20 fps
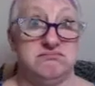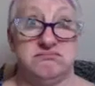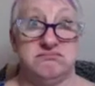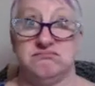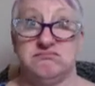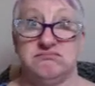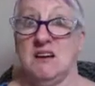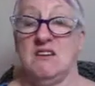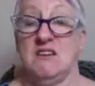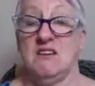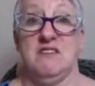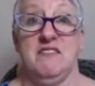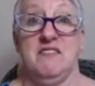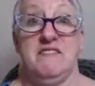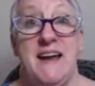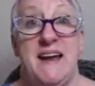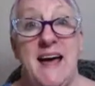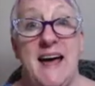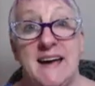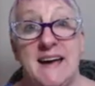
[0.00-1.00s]
And
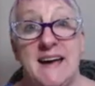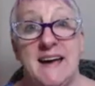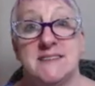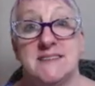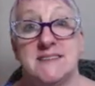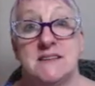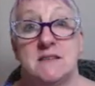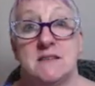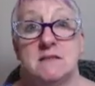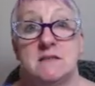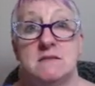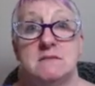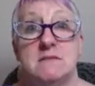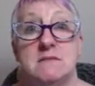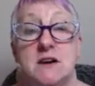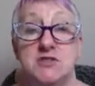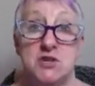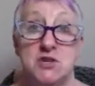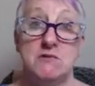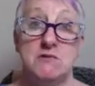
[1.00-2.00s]
reflect,
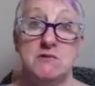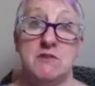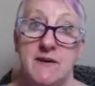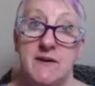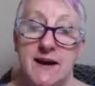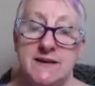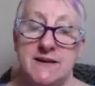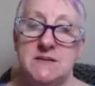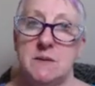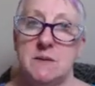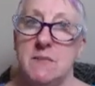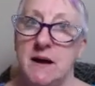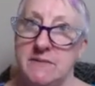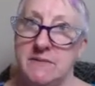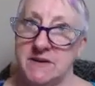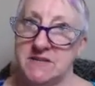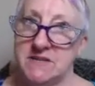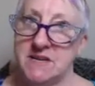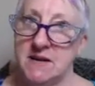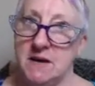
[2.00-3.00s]
I do reflect, I'm
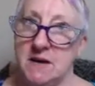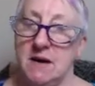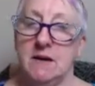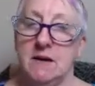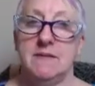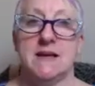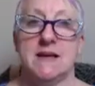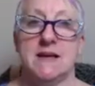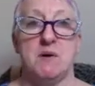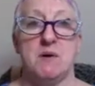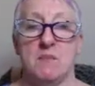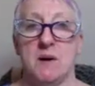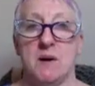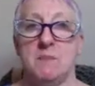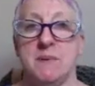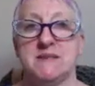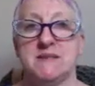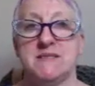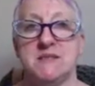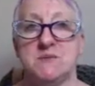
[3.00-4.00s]
having to learn, that's part of my
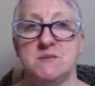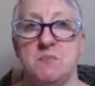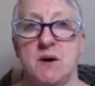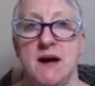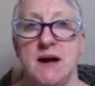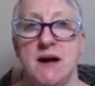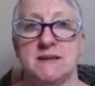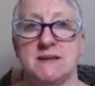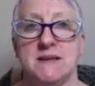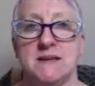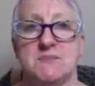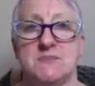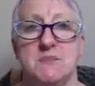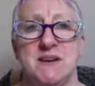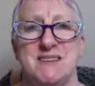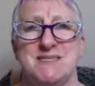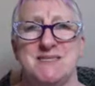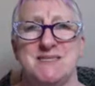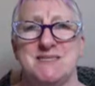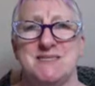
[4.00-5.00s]
business practice, but
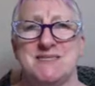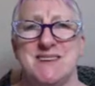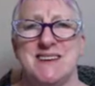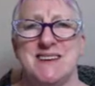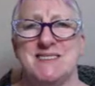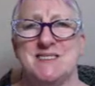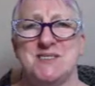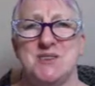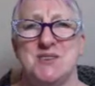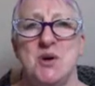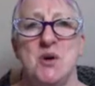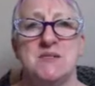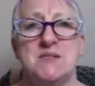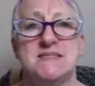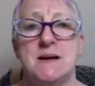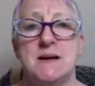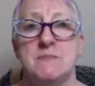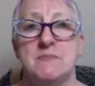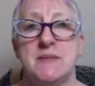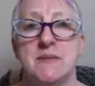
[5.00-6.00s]
it's not
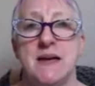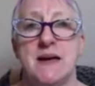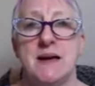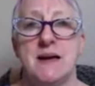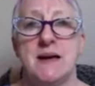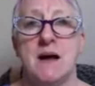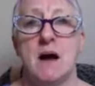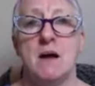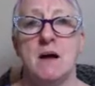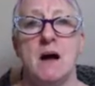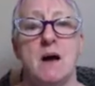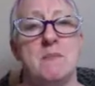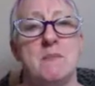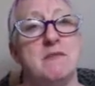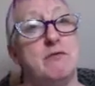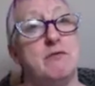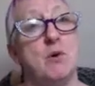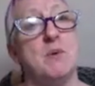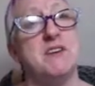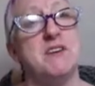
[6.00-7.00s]
something, I'm a
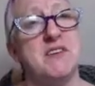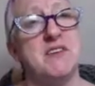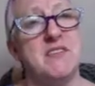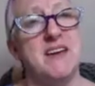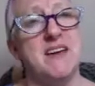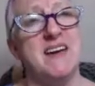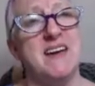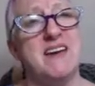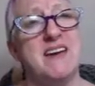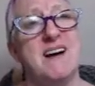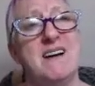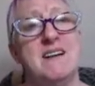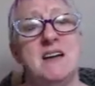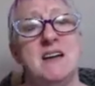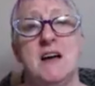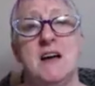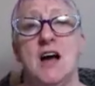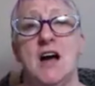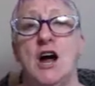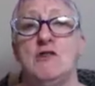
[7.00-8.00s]
forward thinker,
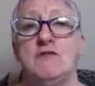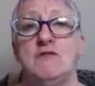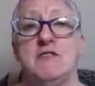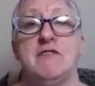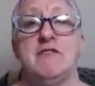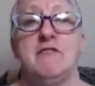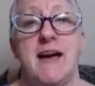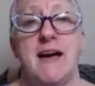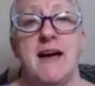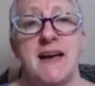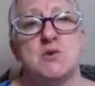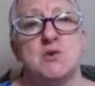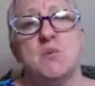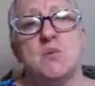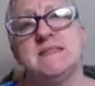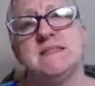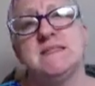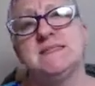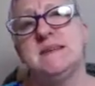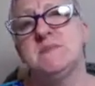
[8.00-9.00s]
and reflect
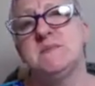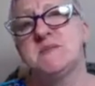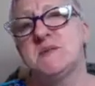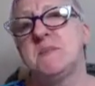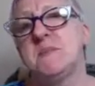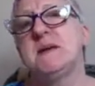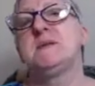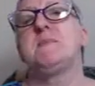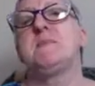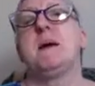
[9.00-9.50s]
always seems to me to be a